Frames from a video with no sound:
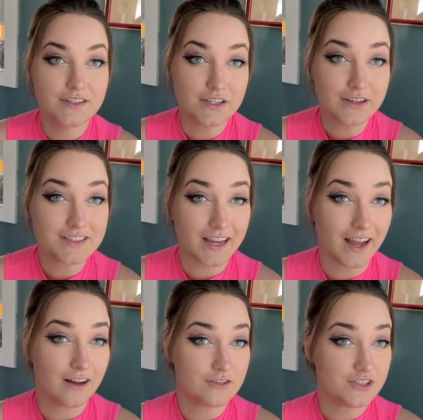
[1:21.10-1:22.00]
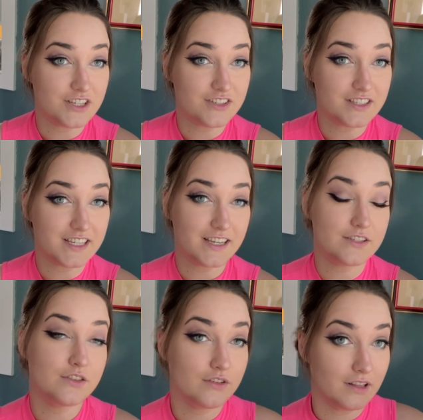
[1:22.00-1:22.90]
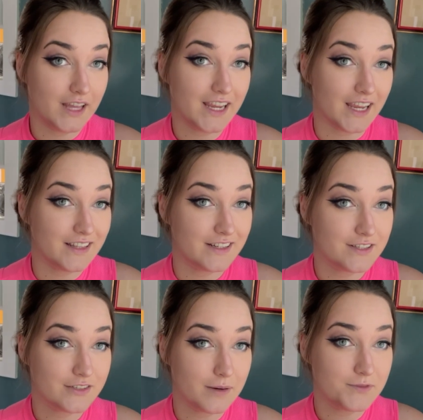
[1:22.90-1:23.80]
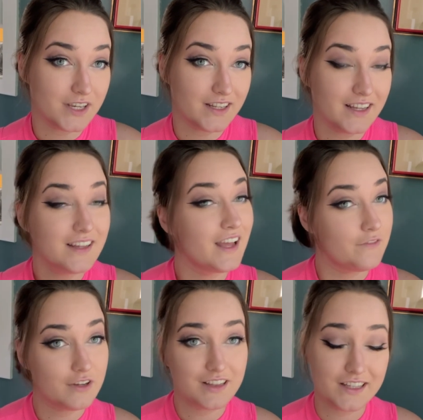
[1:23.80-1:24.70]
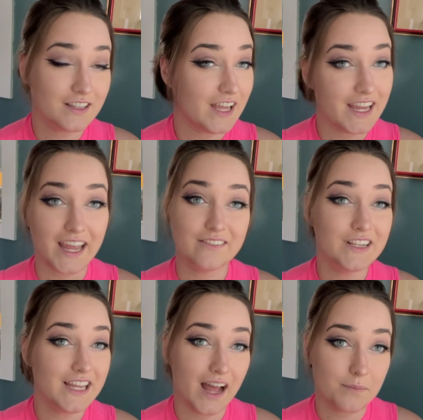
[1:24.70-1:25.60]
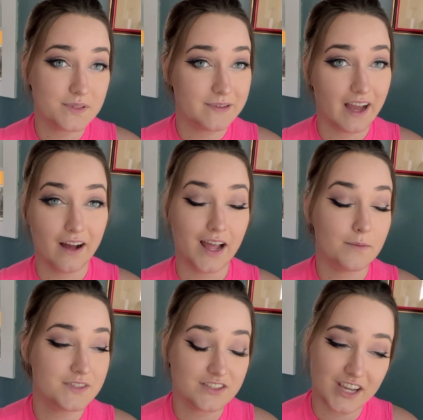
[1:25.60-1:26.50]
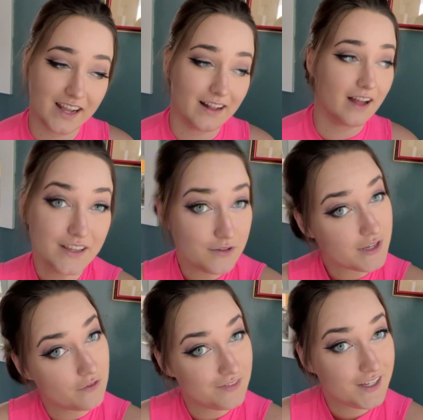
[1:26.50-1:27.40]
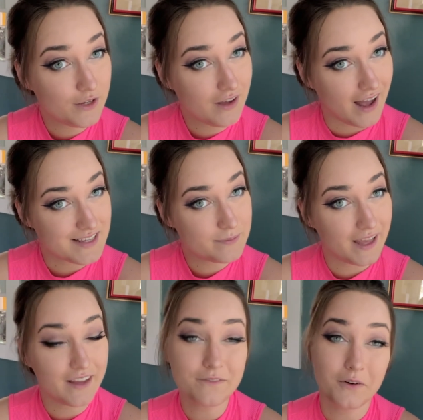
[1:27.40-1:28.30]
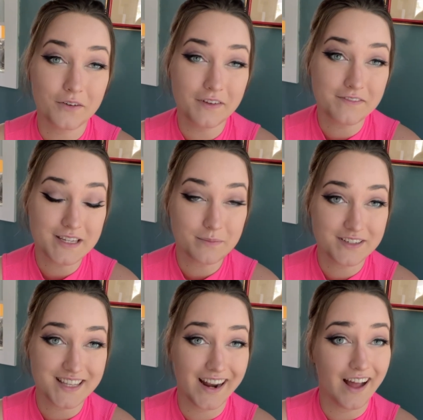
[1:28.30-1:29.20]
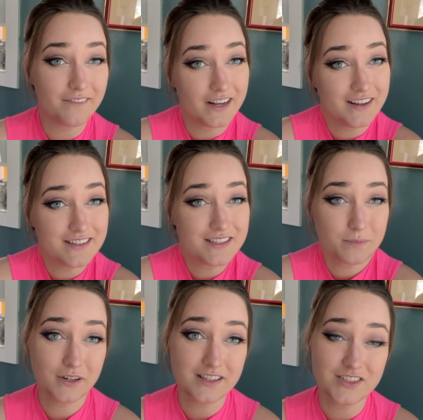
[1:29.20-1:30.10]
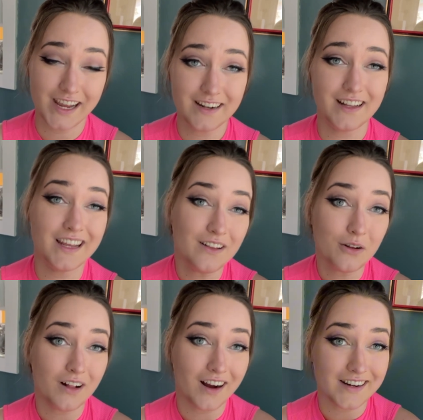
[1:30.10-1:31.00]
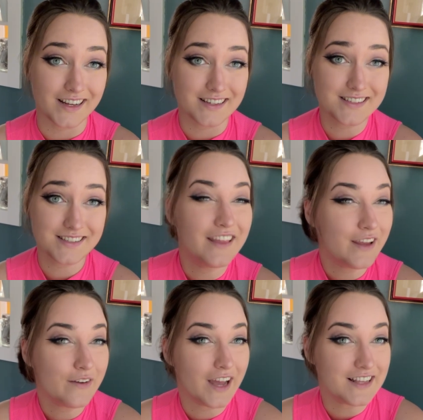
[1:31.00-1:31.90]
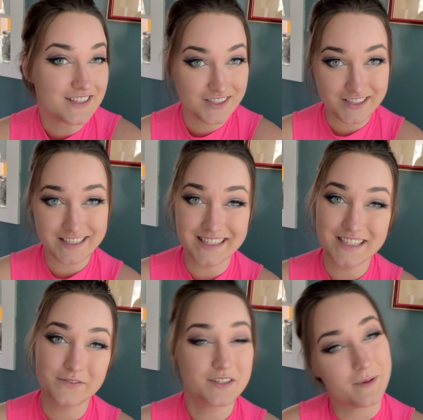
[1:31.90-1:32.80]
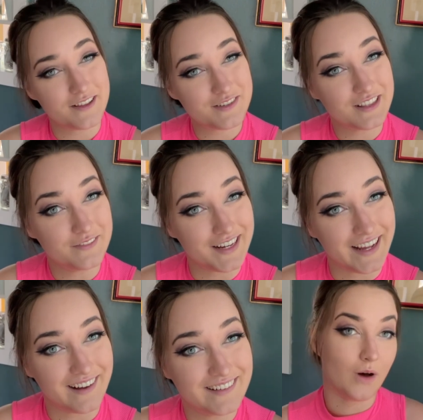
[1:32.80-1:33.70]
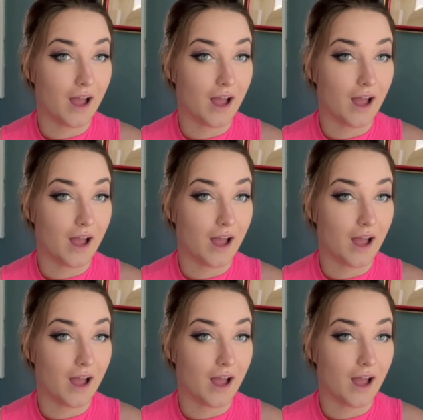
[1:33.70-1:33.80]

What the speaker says: So you can check out GGTs through the link in the description. If you click the link, it really helps me out, helps the channel. Use code VQCosplay for 15% off and you get to support the channel and local artists. Thank you again to GGTs for sponsoring the video.